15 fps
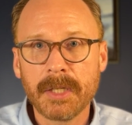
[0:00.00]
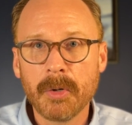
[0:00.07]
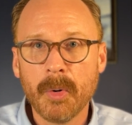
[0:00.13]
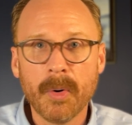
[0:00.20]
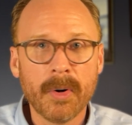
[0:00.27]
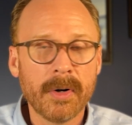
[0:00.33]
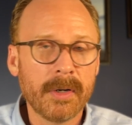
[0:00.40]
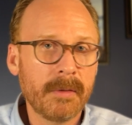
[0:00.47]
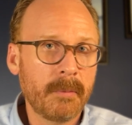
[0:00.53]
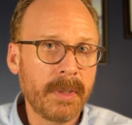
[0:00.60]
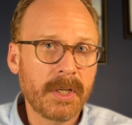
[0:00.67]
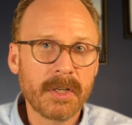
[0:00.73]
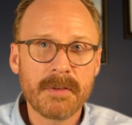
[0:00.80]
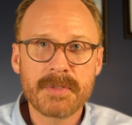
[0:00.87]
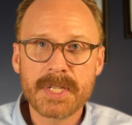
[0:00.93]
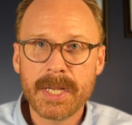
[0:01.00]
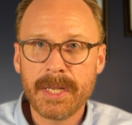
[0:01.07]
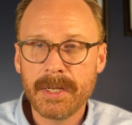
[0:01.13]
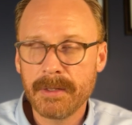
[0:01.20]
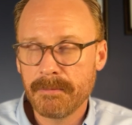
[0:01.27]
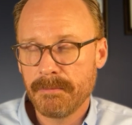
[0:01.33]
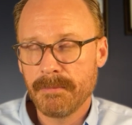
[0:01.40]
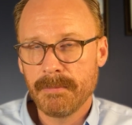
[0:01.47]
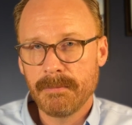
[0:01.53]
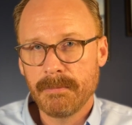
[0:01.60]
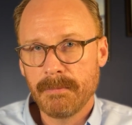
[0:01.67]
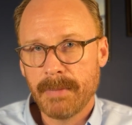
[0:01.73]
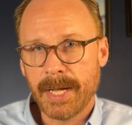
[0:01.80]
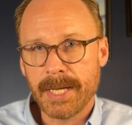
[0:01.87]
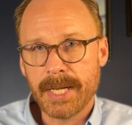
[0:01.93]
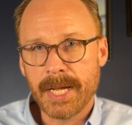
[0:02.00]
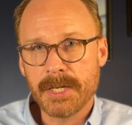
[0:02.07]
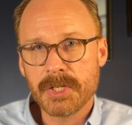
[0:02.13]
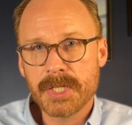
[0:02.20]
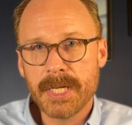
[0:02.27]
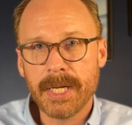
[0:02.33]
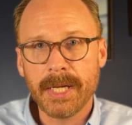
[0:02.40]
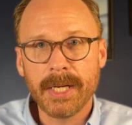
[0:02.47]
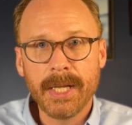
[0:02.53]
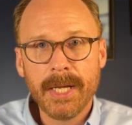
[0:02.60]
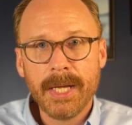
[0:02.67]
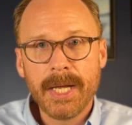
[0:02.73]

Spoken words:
or we could have said at age 10,